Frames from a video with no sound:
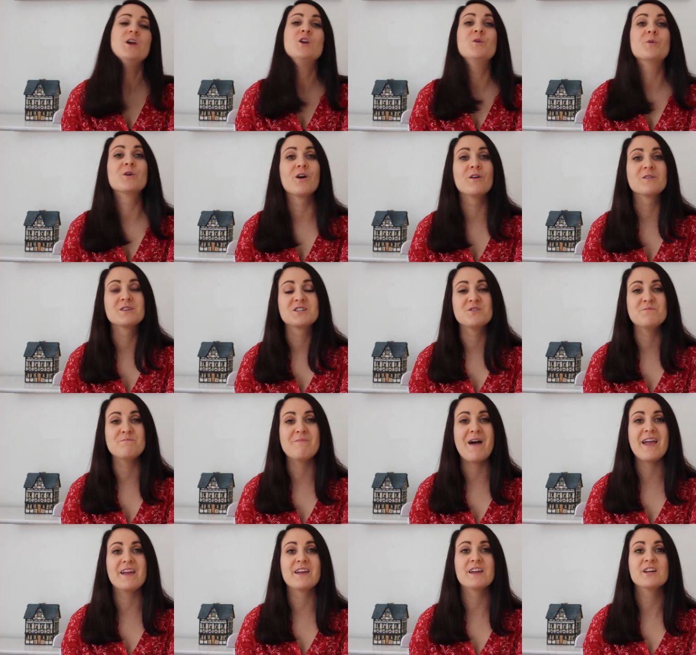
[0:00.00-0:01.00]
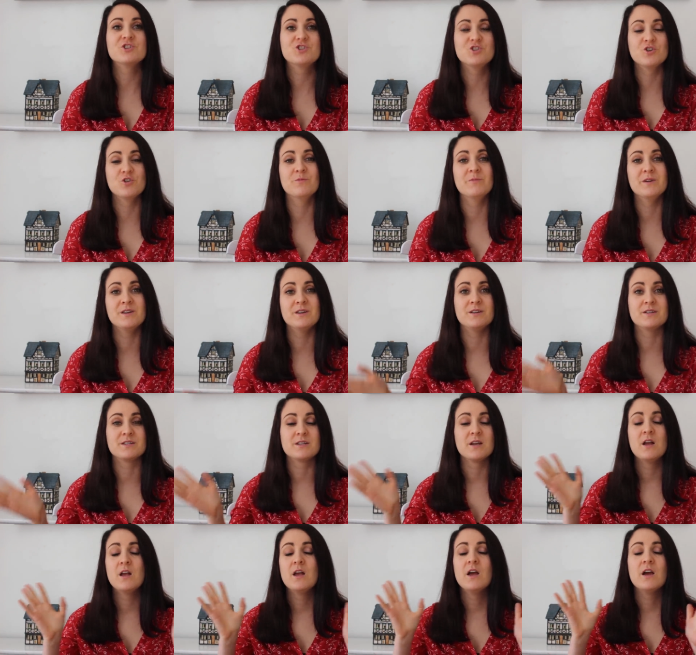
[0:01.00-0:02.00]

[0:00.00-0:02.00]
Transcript: You are going to make Germans